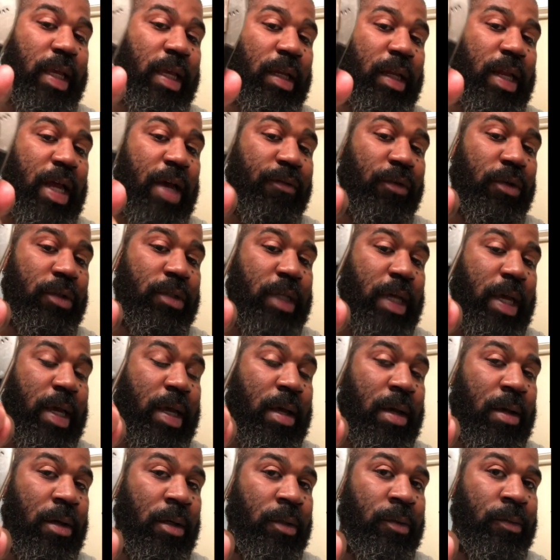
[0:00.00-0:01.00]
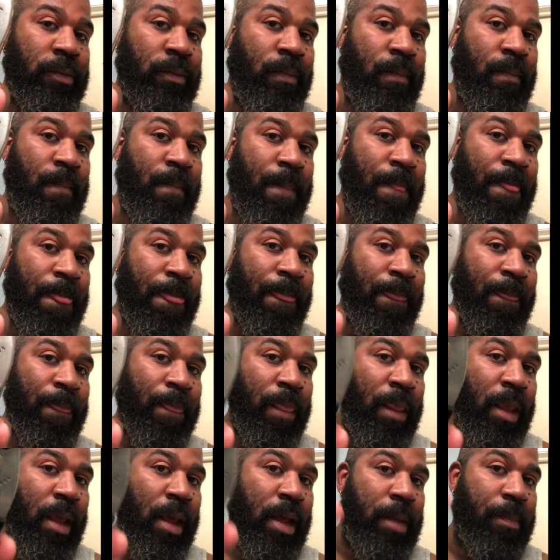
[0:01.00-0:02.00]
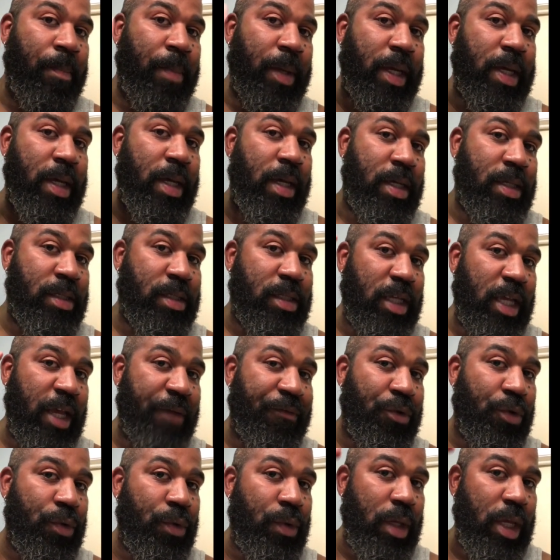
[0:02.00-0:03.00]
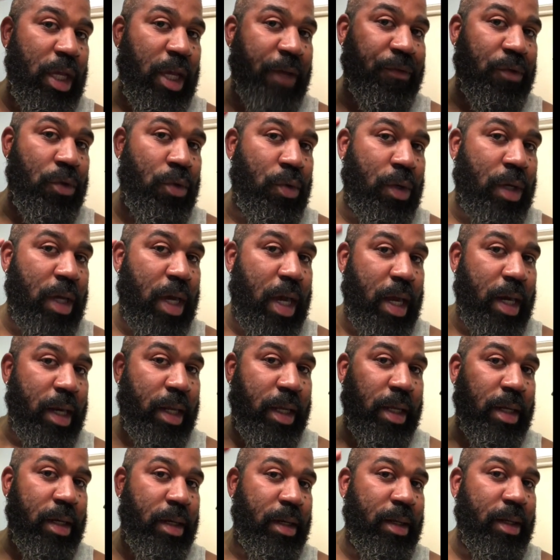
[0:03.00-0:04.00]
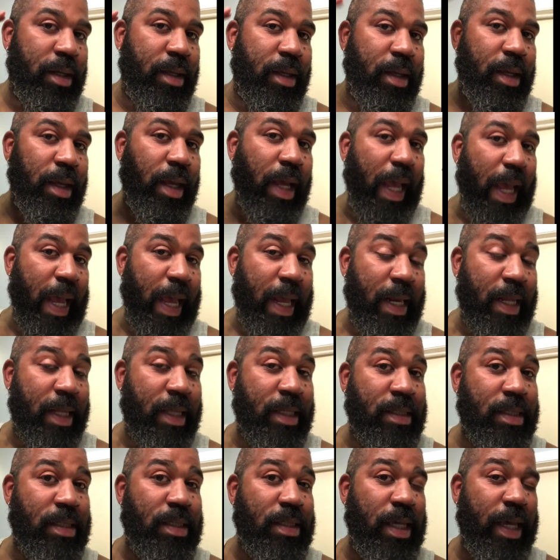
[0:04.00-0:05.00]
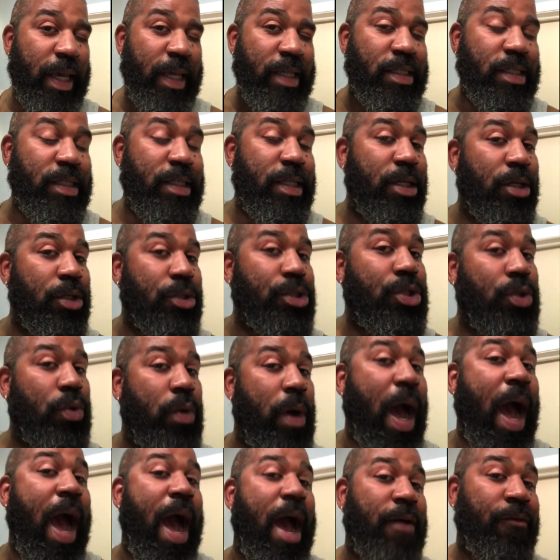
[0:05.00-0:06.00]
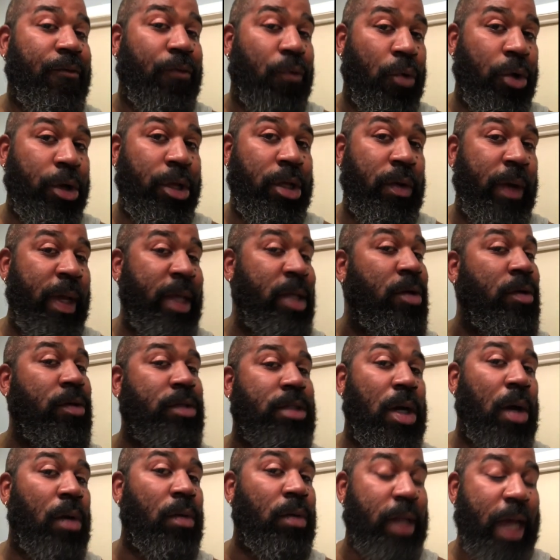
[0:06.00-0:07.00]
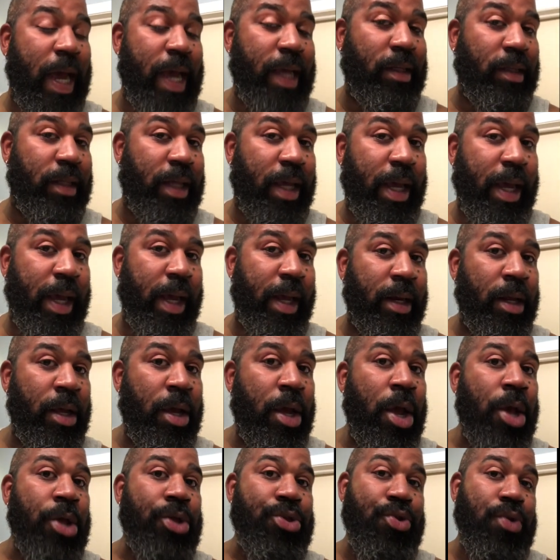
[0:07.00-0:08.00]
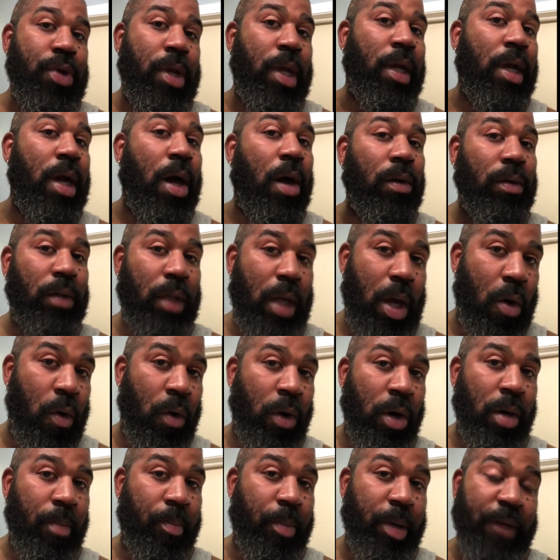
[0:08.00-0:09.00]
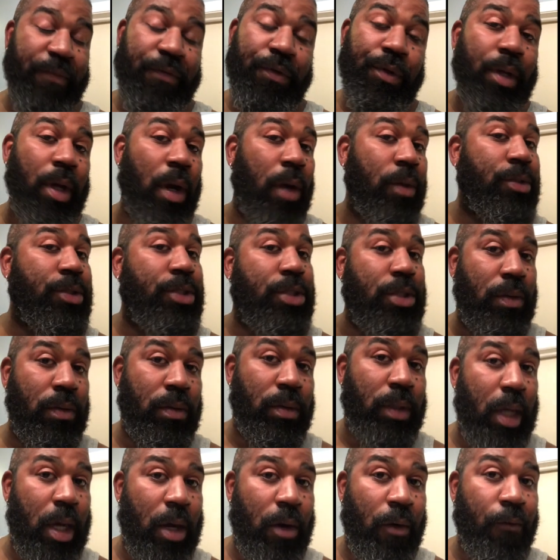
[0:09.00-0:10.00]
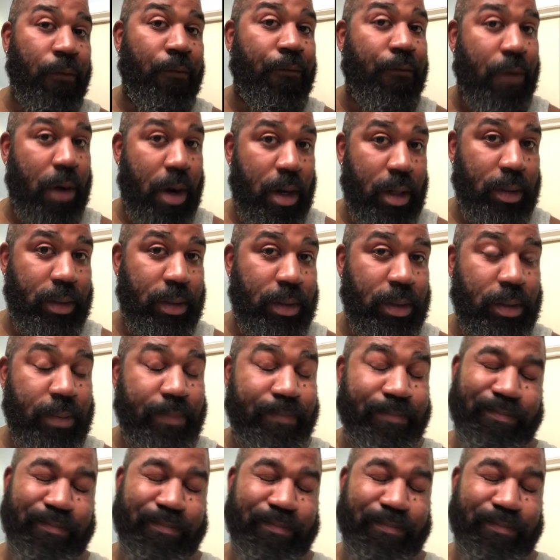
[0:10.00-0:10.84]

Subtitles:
your level down, because if you cut it and it's still too high for you and you don't like that, you can go lower. But if you go too low first,